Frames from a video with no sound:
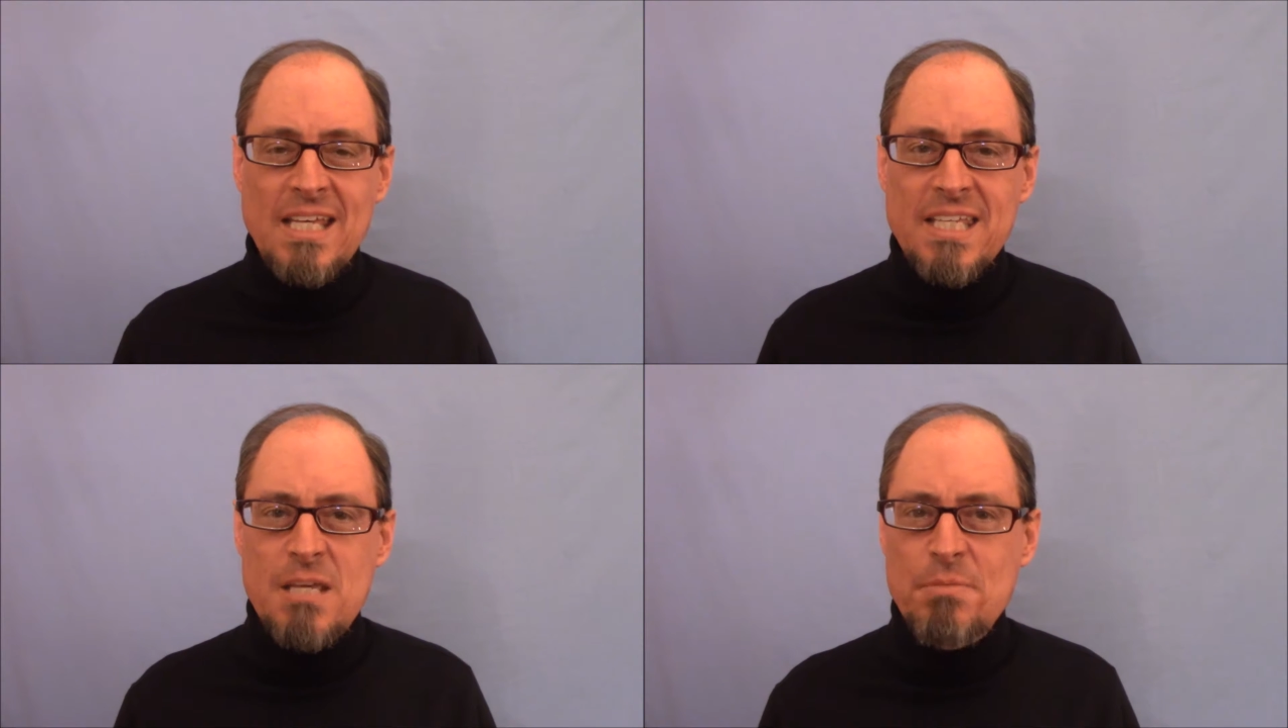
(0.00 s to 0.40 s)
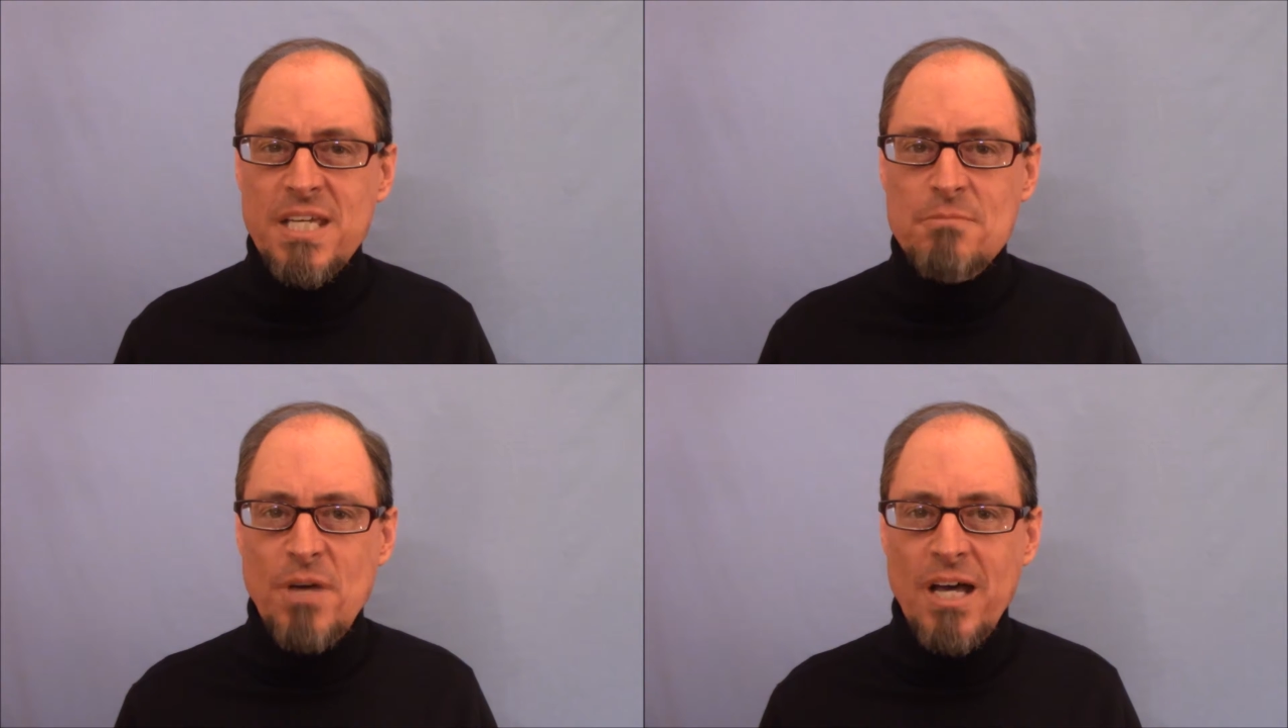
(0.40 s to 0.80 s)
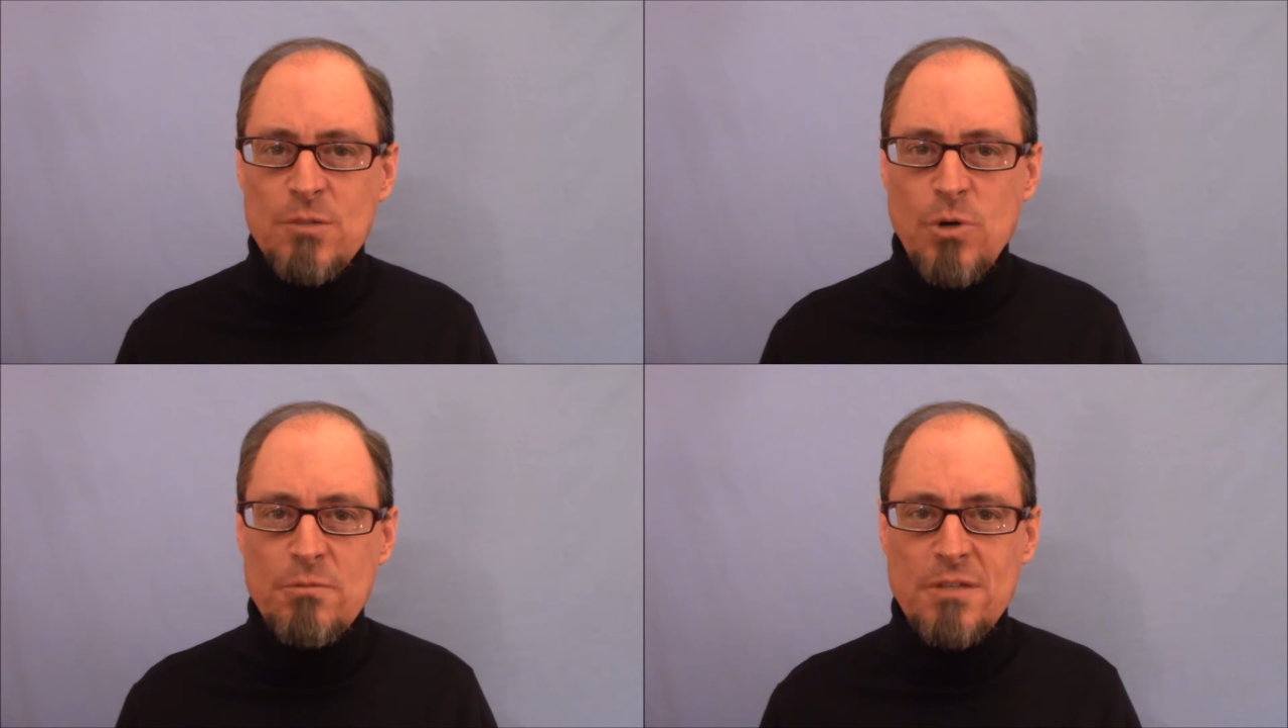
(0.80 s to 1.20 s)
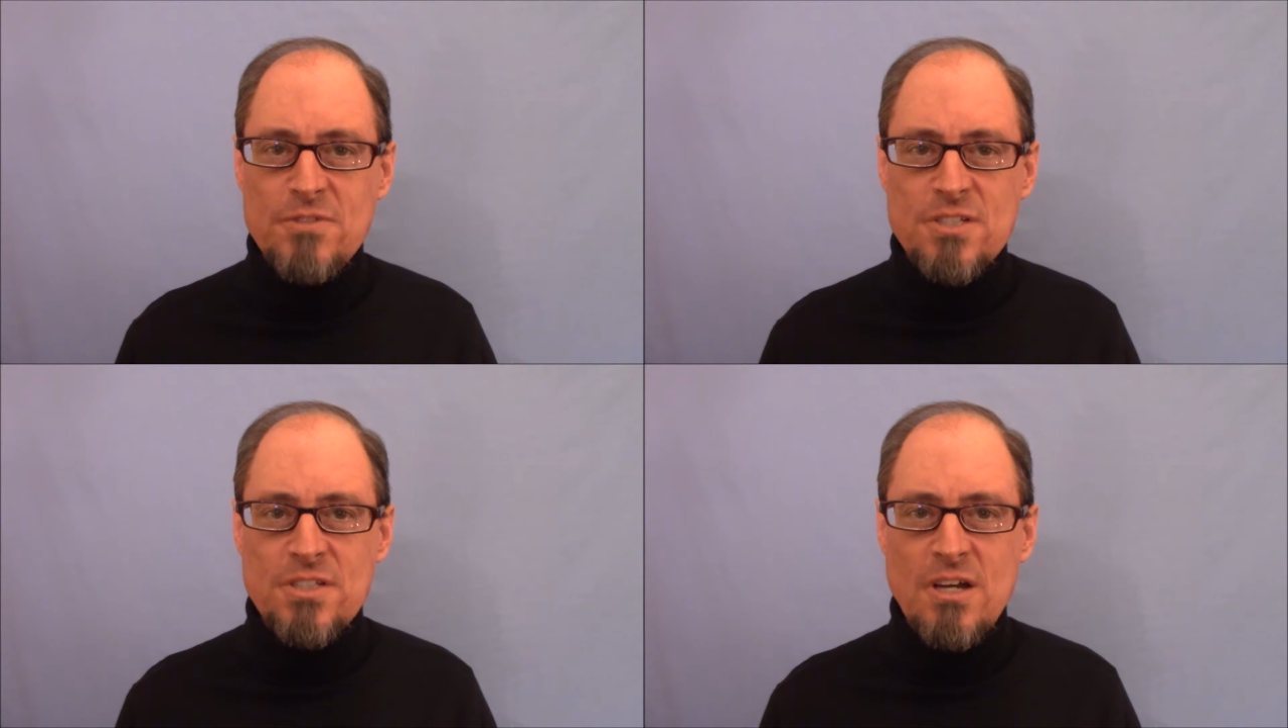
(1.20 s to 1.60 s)
Keeping in mind what
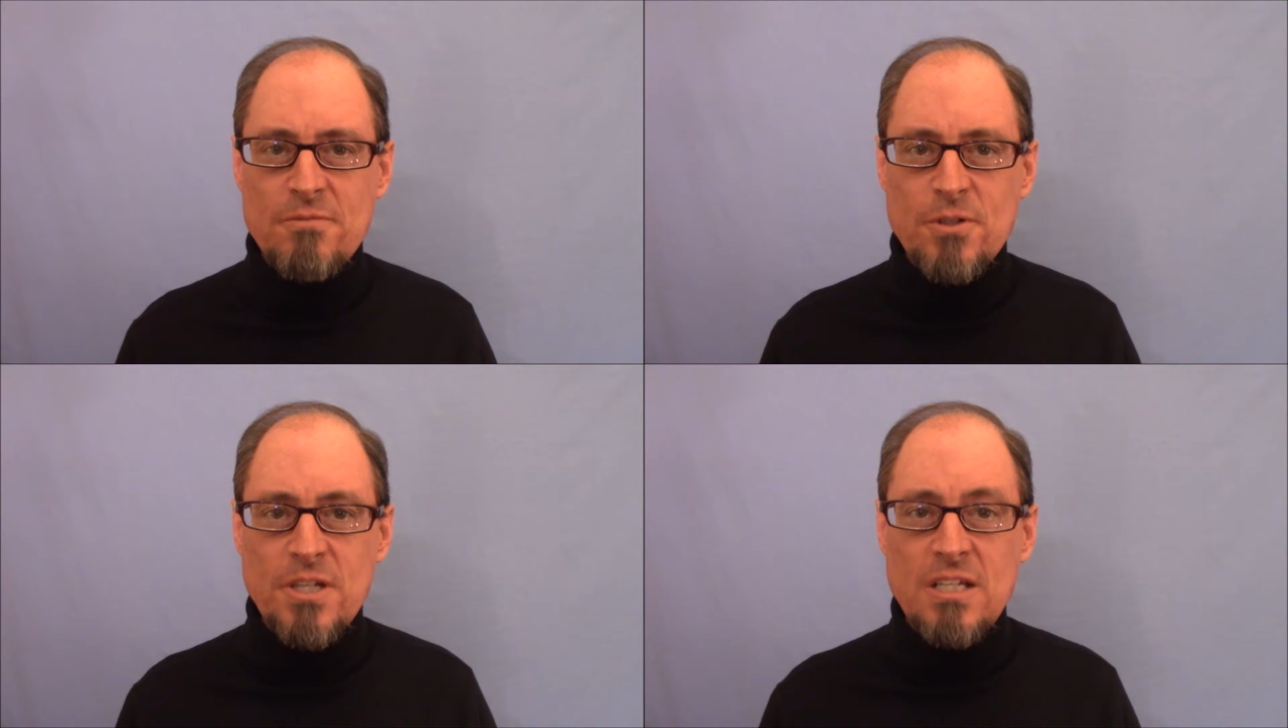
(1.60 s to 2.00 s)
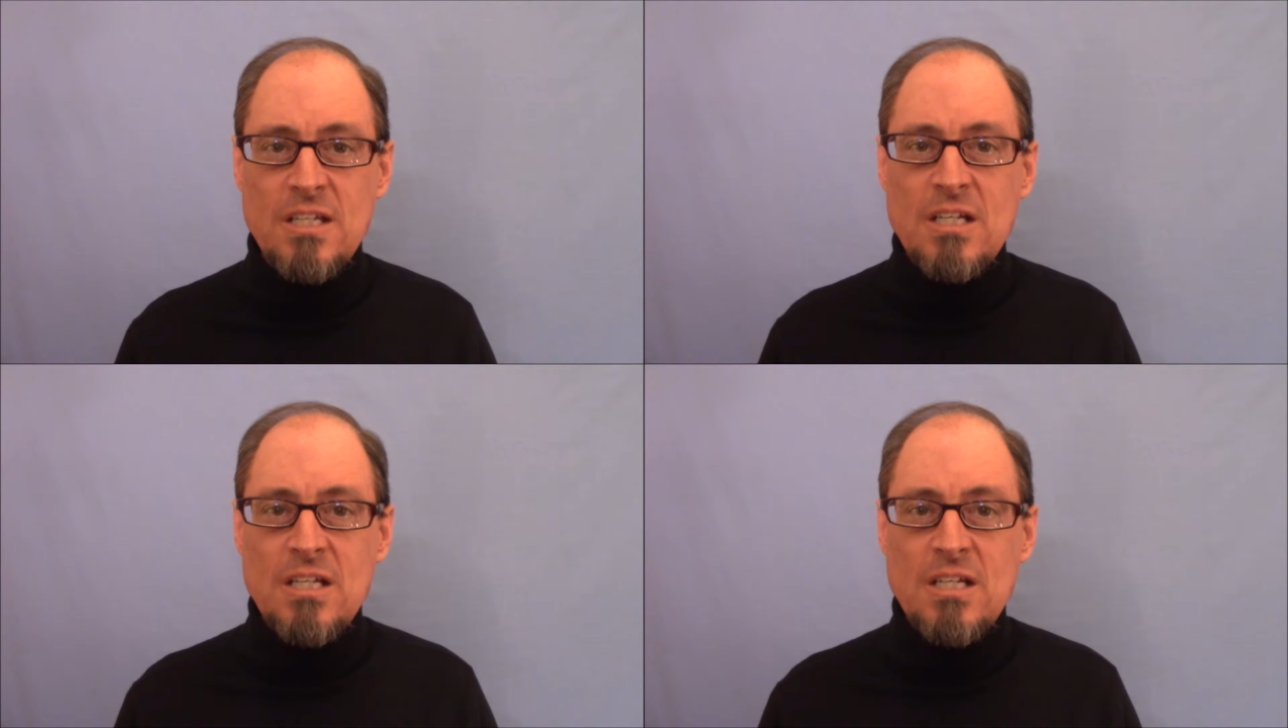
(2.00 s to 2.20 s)
we've discovered,